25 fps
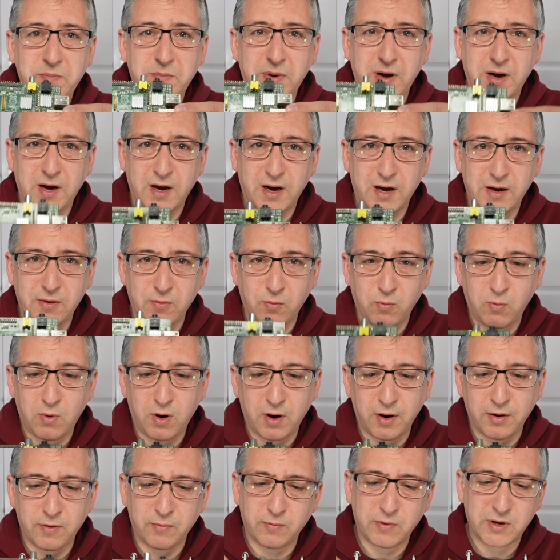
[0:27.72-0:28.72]
Pi
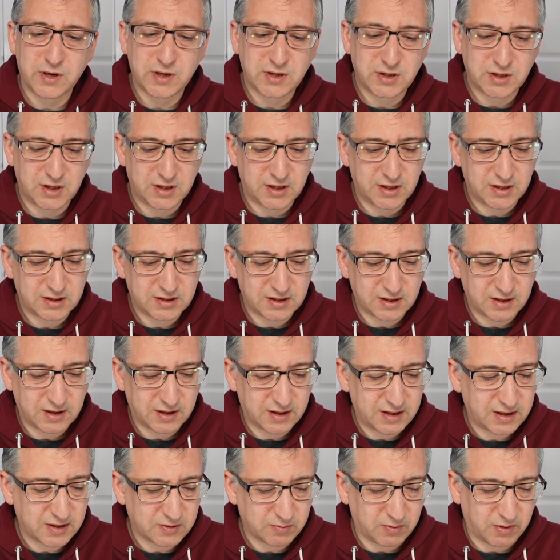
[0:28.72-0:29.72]
1, which is
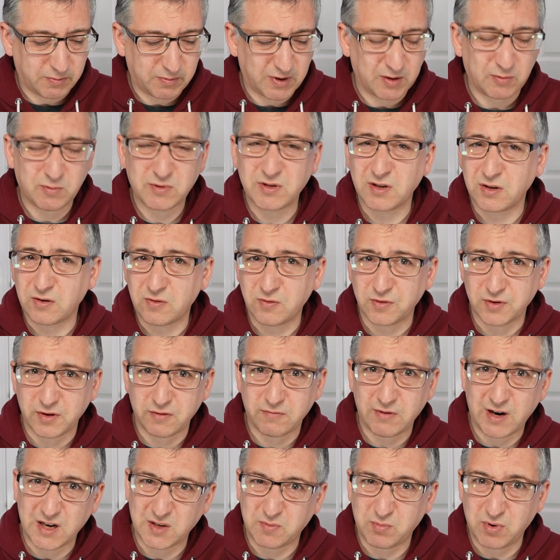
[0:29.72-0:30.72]
this one well, it wasn't called the
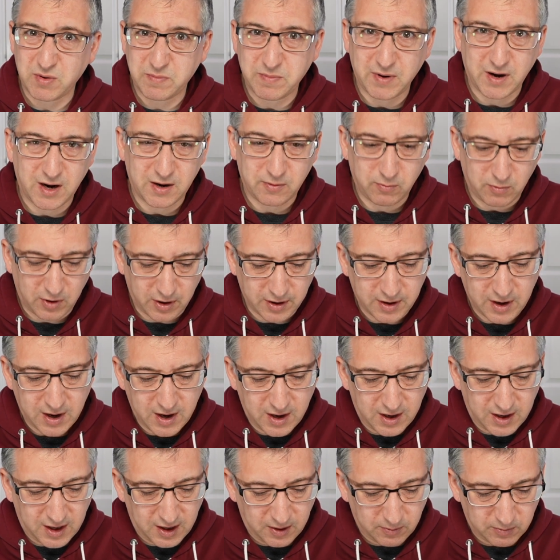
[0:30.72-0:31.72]
Raspberry Pi 1,
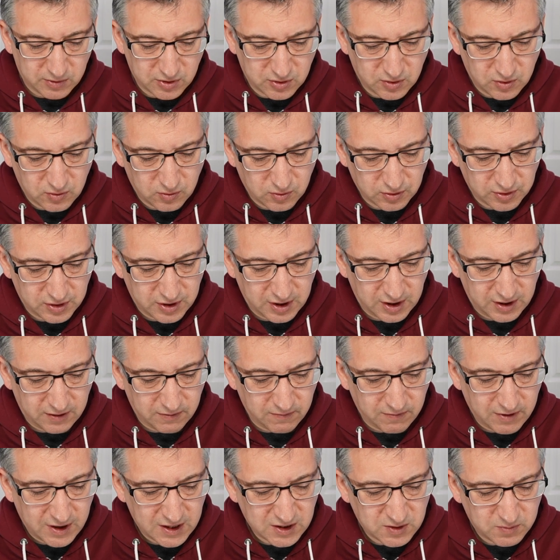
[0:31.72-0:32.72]
it was called the
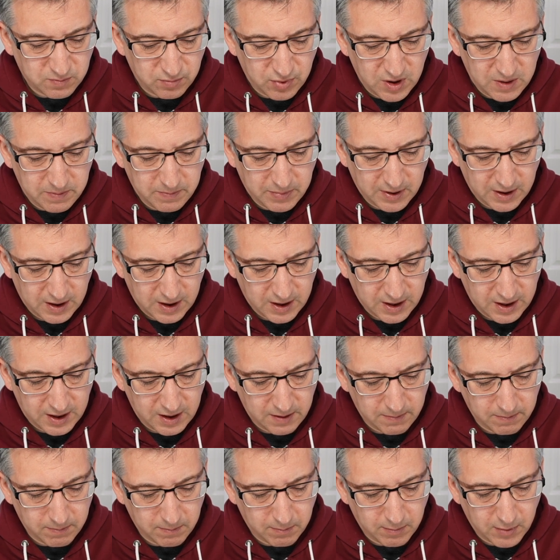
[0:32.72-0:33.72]
Raspberry
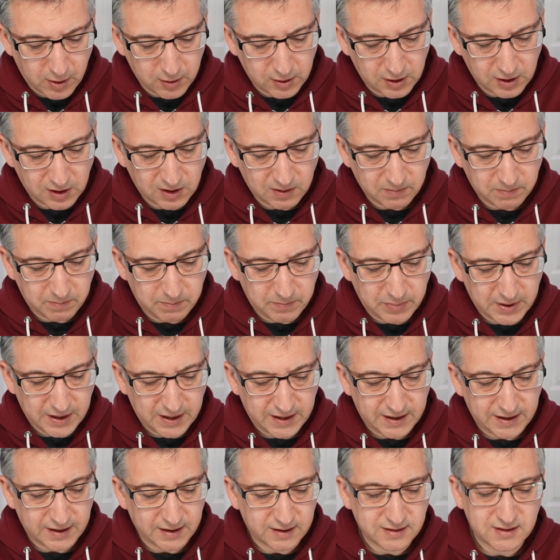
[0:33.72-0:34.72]
Pi Model
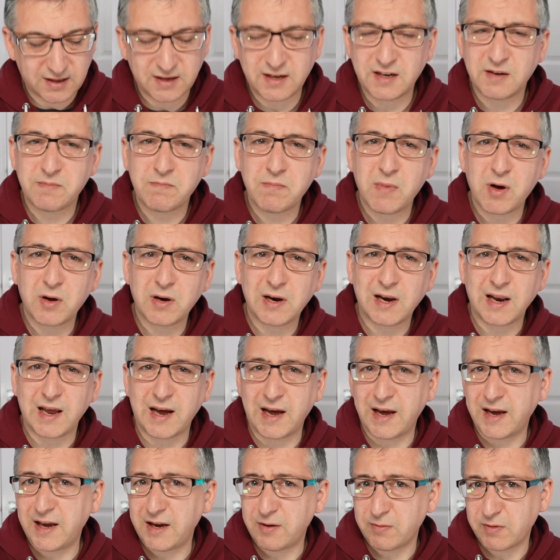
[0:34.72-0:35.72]
B, because they did a Model
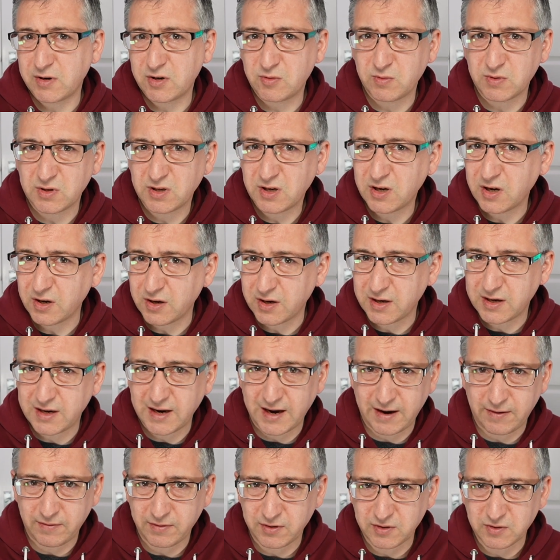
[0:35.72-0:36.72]
A which was cut
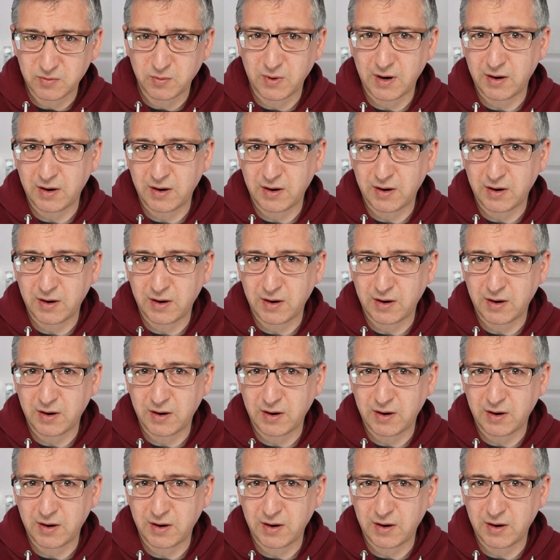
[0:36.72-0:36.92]
down as